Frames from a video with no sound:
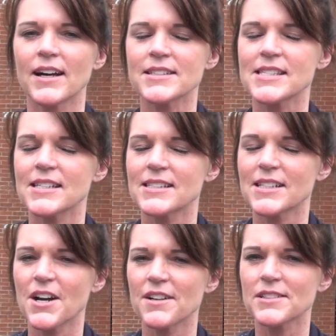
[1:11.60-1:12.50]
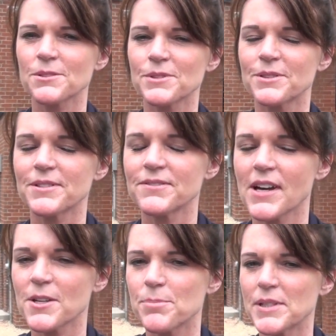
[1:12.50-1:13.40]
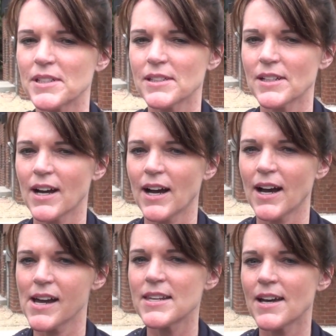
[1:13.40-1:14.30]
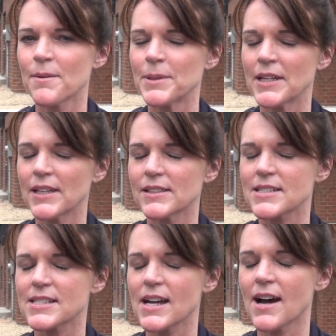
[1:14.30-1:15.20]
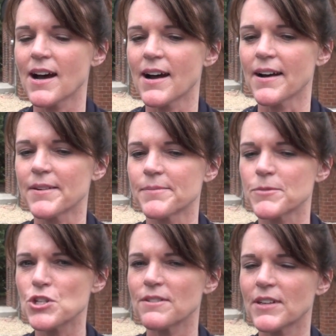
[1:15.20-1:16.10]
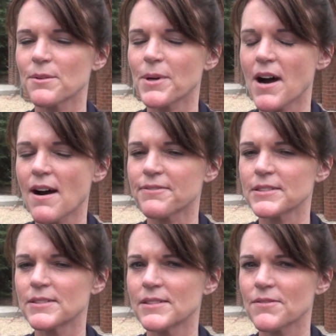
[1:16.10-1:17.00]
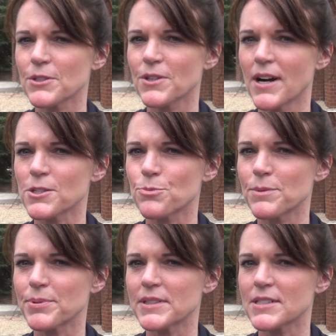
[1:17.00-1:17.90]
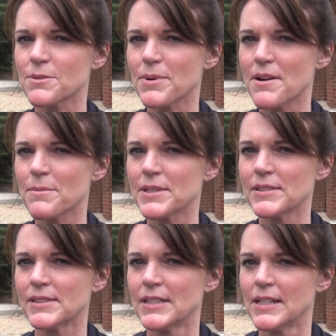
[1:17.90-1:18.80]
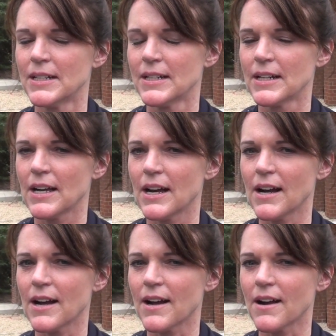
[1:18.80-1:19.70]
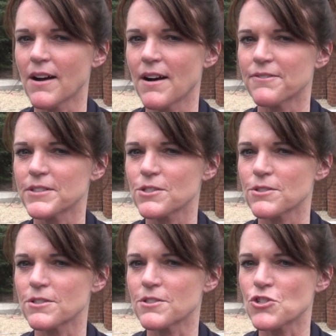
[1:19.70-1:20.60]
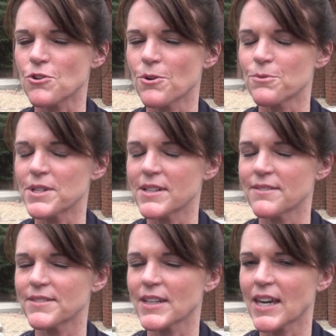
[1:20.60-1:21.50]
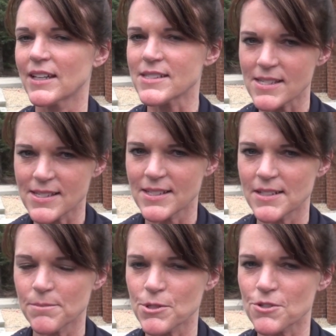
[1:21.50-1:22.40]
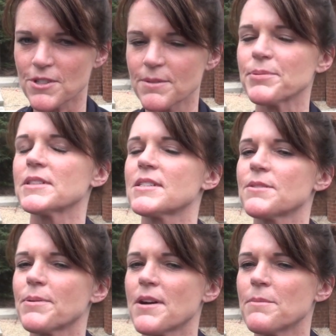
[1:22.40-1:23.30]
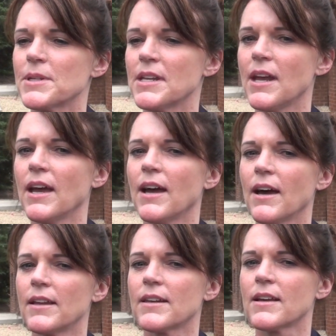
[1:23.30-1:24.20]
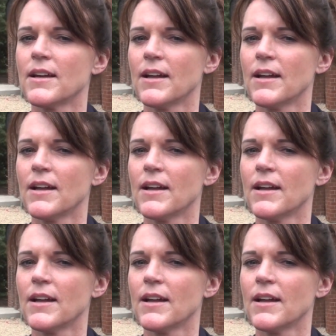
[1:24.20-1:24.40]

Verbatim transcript: uh, Stacy Carlson with Golden Valley PD. I nominate uh, Chief Kim Coughlin, the Crosby Police Department, uh, Officer Joe Reed of the Kansas City, Missouri Police Department, and